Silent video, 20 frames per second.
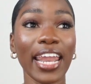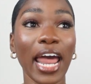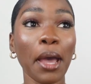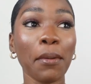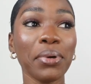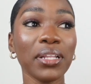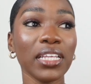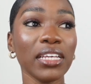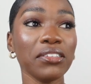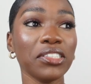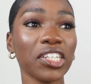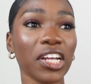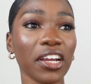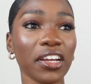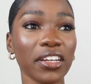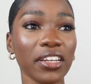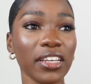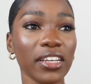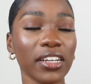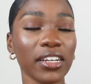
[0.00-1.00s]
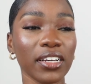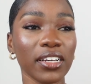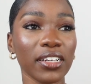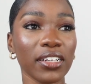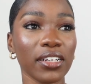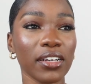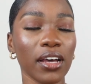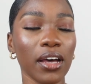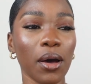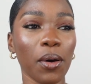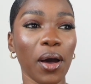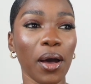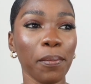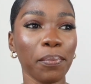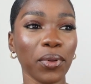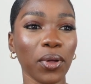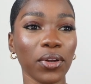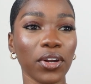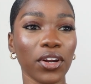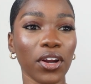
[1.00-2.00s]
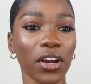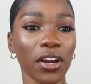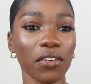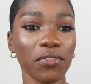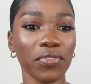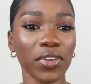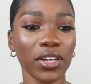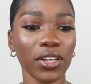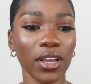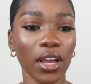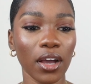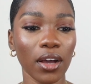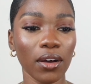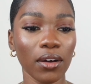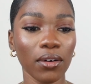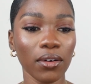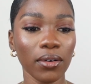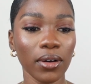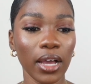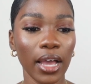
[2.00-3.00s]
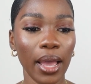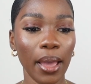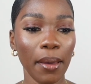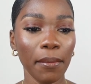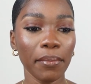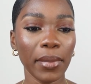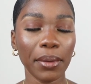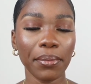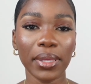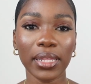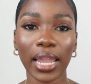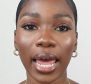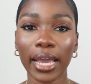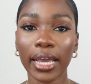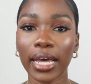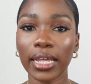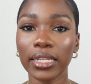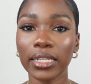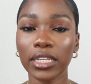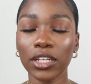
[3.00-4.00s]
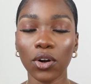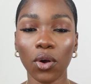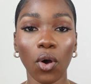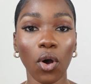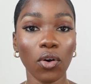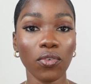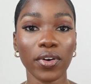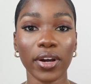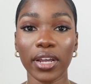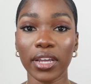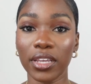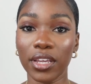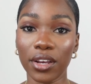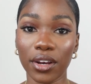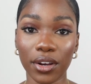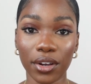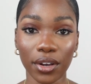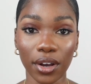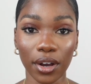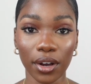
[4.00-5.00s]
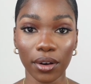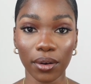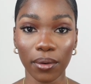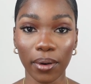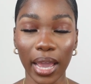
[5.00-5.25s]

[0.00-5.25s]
I believe Jaranika uploaded her video maybe like a little over a year ago.